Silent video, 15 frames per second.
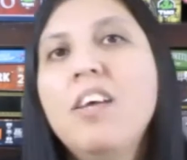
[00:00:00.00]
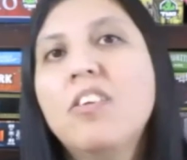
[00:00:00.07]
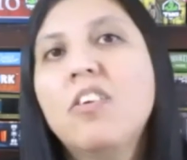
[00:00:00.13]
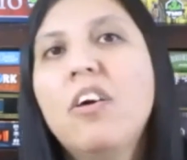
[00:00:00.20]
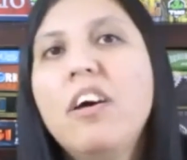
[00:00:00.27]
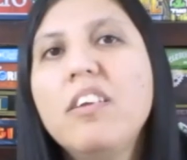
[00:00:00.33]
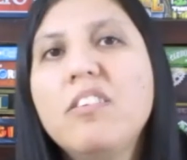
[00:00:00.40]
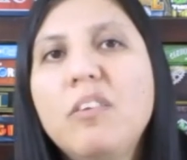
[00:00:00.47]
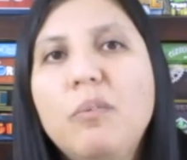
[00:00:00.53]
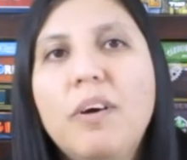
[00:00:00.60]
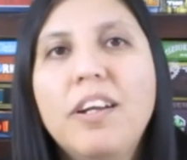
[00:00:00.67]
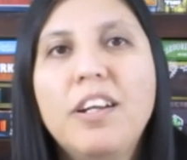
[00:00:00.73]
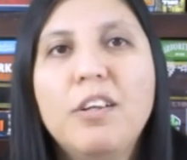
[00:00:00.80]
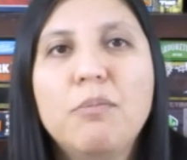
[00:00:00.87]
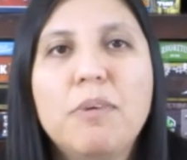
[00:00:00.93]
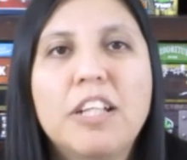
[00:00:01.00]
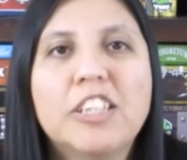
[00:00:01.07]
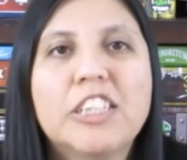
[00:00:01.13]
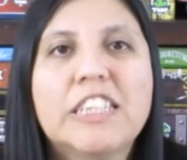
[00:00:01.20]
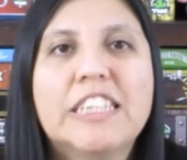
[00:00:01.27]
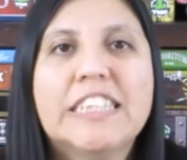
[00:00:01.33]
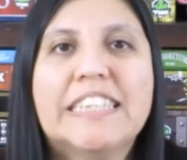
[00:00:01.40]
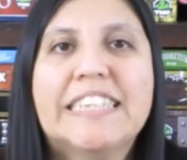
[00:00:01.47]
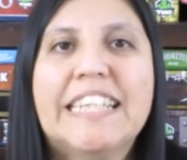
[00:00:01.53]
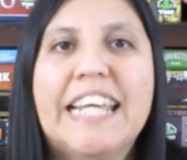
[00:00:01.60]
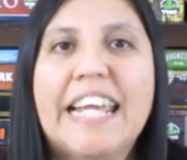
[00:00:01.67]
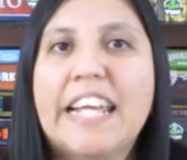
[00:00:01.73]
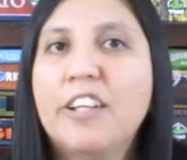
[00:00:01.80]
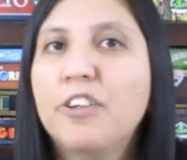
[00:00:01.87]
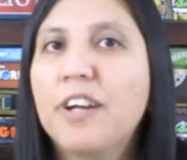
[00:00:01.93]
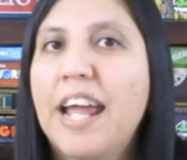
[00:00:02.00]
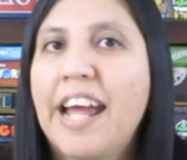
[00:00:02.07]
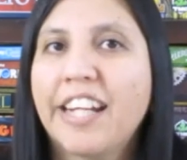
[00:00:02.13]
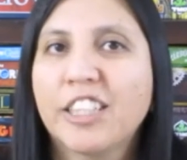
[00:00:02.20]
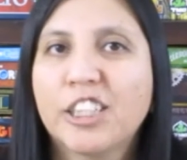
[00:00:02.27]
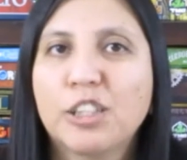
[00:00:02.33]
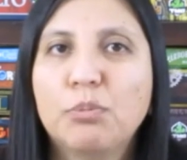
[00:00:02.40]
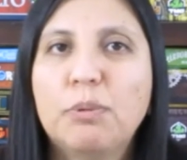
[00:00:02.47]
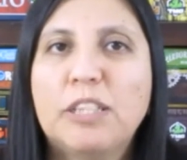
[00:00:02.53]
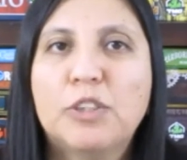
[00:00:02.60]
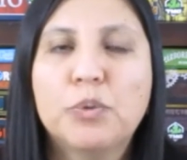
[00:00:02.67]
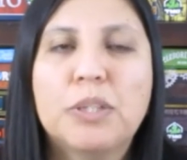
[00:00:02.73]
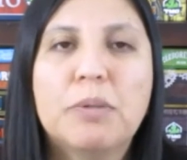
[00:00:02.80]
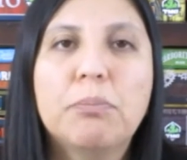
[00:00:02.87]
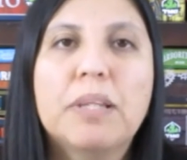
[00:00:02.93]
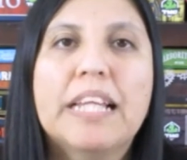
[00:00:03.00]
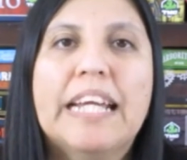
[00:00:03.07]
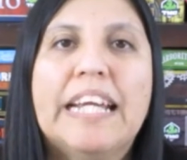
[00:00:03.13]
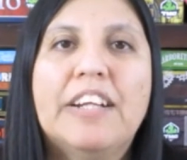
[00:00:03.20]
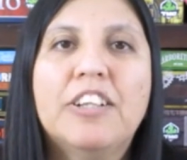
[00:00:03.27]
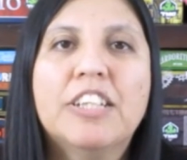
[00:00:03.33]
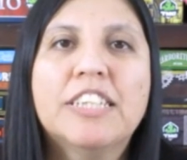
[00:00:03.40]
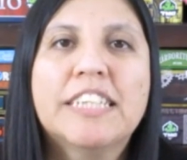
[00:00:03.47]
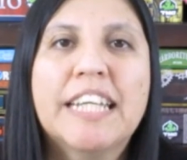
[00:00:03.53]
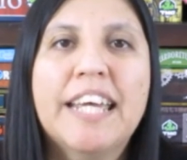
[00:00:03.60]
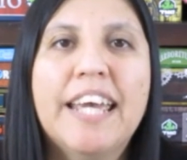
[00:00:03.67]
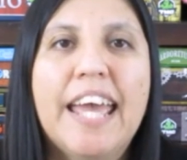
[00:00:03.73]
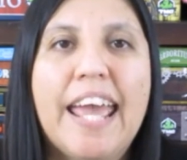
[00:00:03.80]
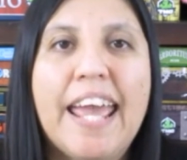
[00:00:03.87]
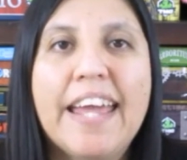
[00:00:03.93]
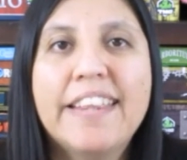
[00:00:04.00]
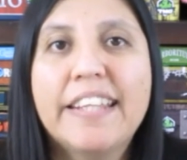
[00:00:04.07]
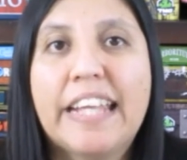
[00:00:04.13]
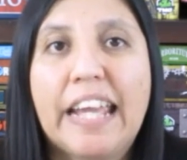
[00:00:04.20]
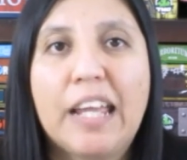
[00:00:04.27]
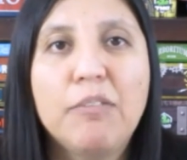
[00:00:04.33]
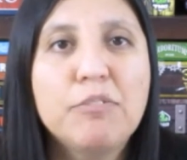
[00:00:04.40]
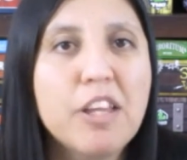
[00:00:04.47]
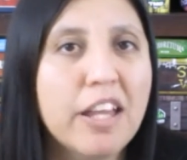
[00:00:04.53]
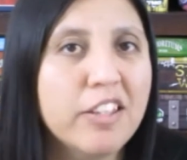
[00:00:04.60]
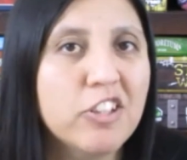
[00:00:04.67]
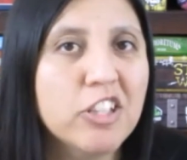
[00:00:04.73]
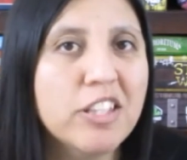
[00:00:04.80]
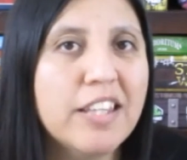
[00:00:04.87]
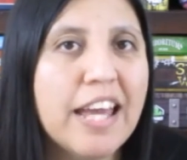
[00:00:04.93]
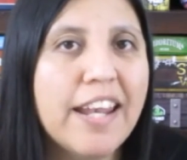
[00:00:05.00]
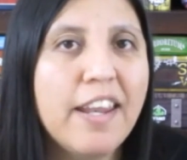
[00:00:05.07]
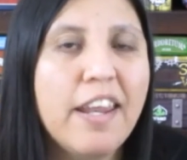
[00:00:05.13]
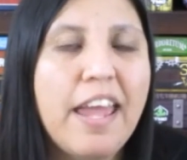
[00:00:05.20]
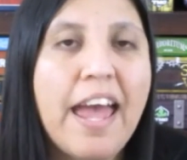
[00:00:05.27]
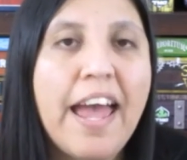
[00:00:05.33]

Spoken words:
So I also wanted to mention just the interaction between players and the game tension that it